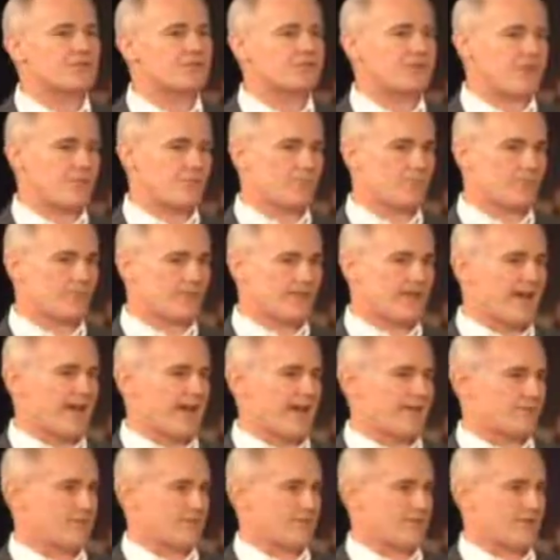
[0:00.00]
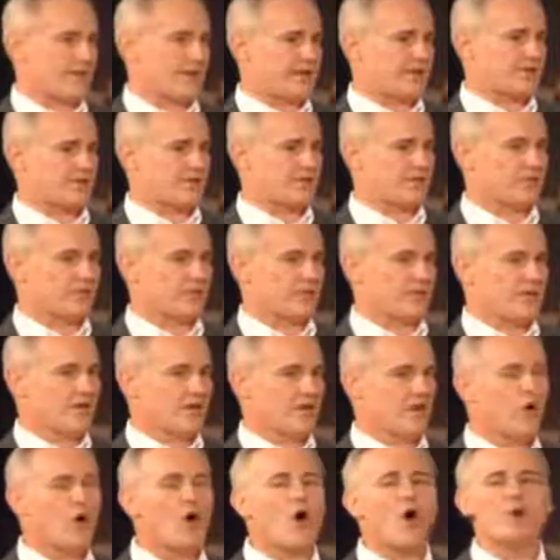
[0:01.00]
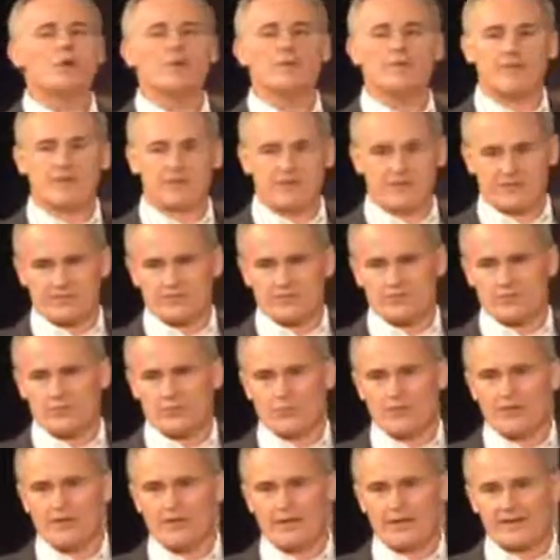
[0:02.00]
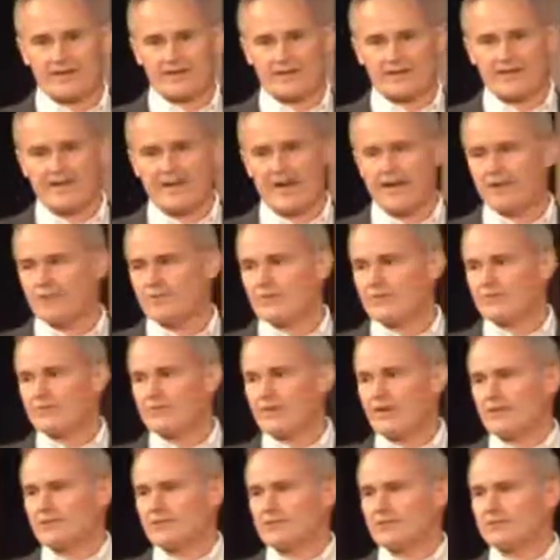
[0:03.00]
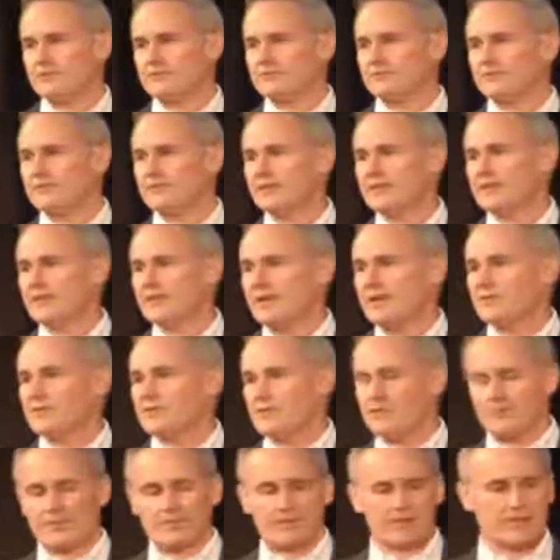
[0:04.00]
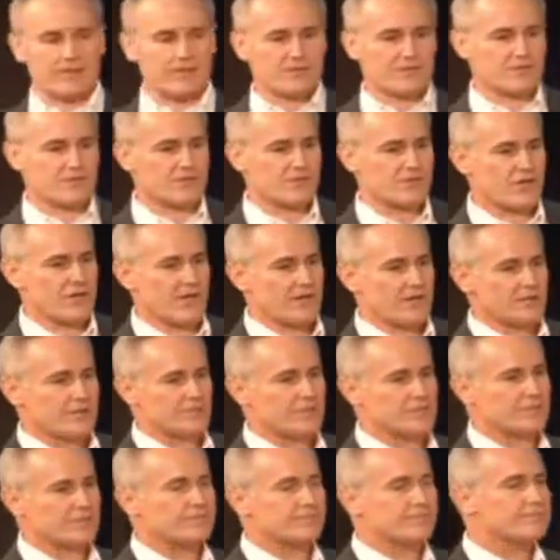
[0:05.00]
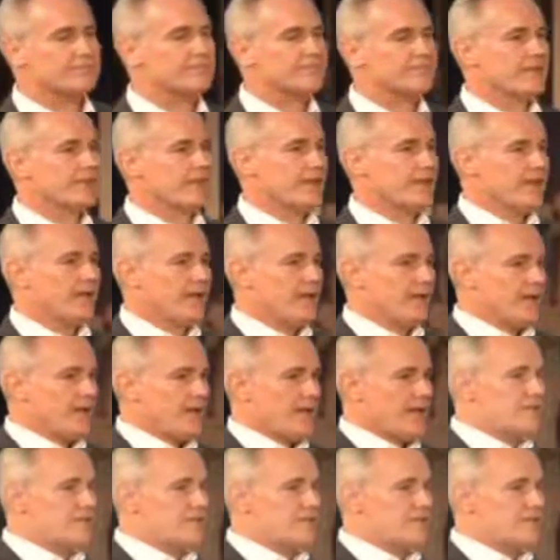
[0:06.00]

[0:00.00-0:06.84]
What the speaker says: them will die of infection. All of us will likely die of infection if something doesn't change. It's